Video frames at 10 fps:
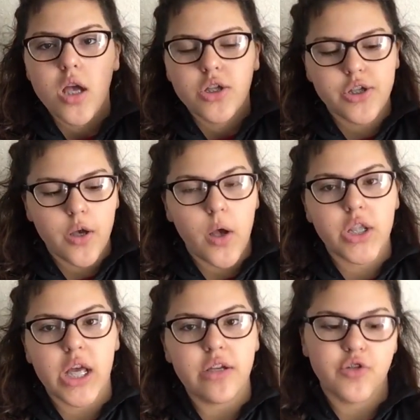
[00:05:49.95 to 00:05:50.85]
So
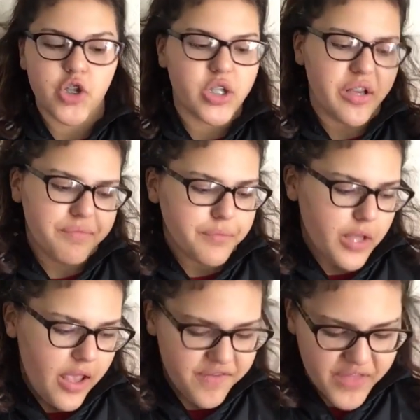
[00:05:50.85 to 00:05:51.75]
that would just
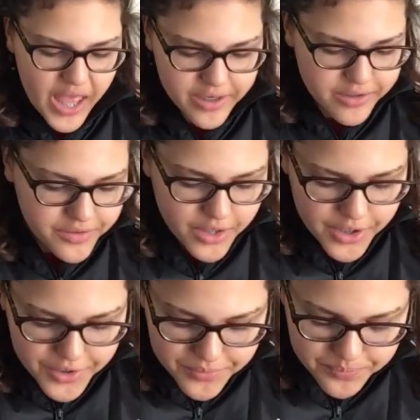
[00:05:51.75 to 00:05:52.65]
have that in
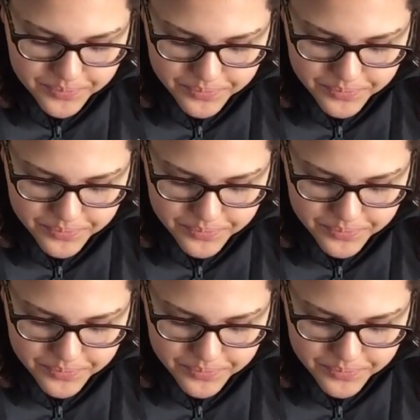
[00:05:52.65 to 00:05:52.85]
there.